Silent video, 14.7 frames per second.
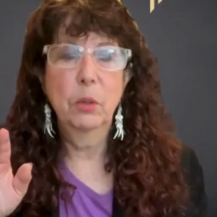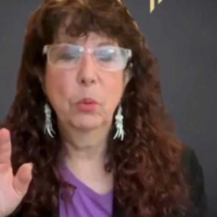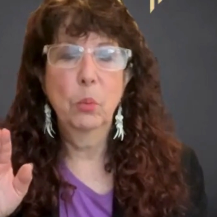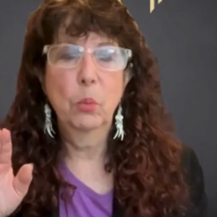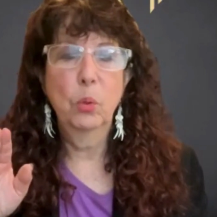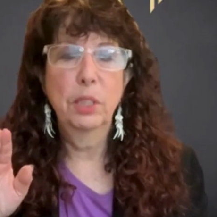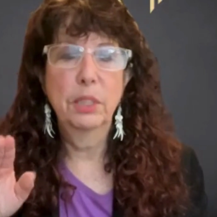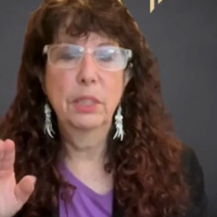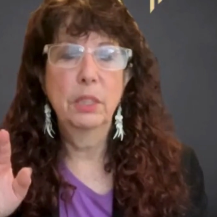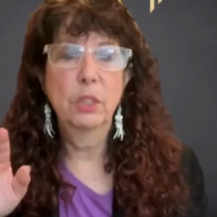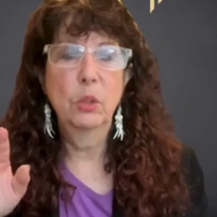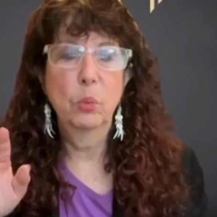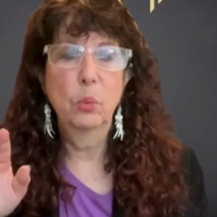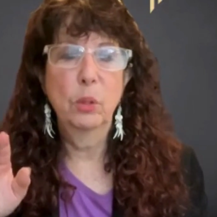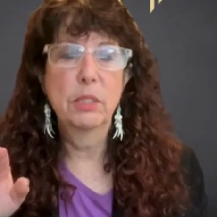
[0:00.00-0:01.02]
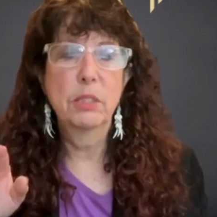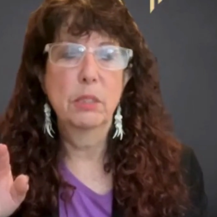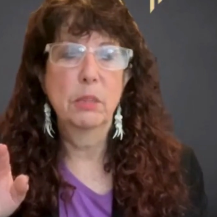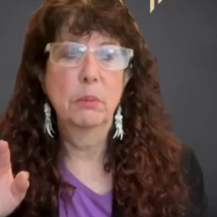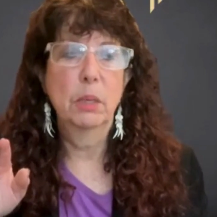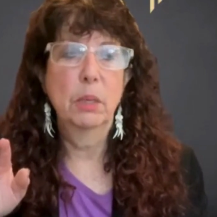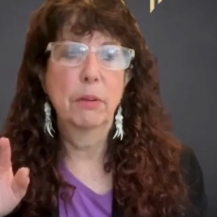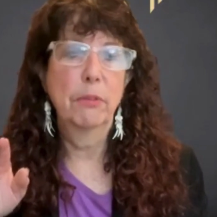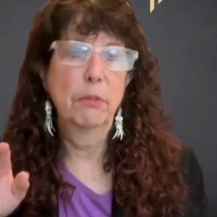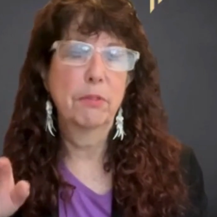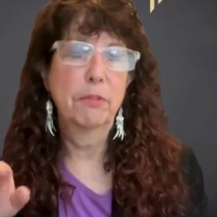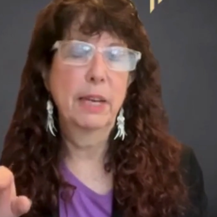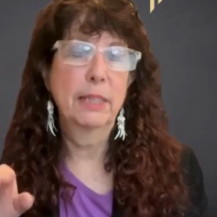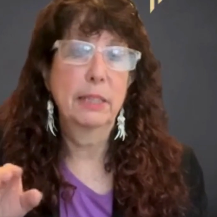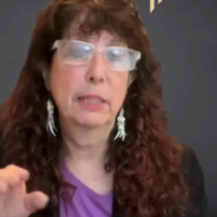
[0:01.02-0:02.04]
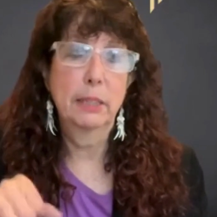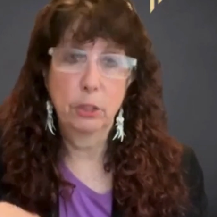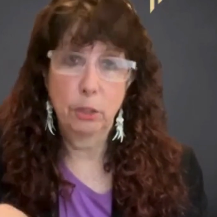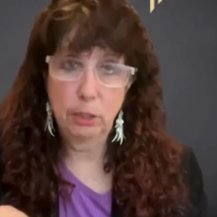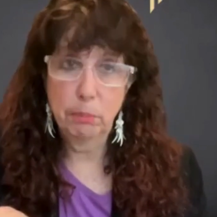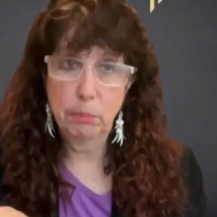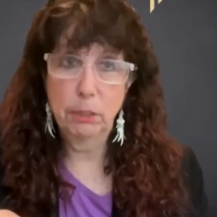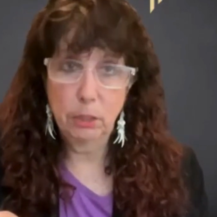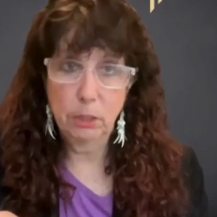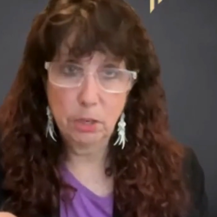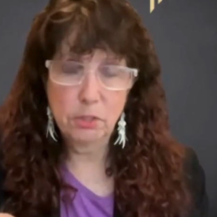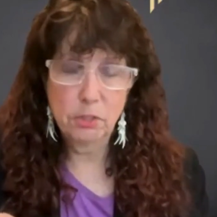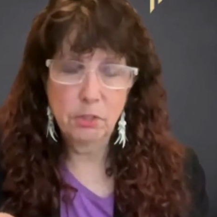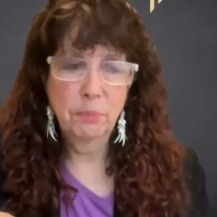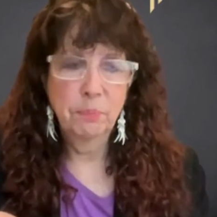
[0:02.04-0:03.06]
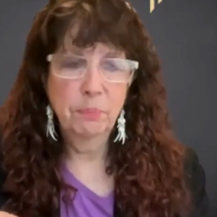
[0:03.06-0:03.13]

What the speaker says: within the wisdom of the fact that there could be loss.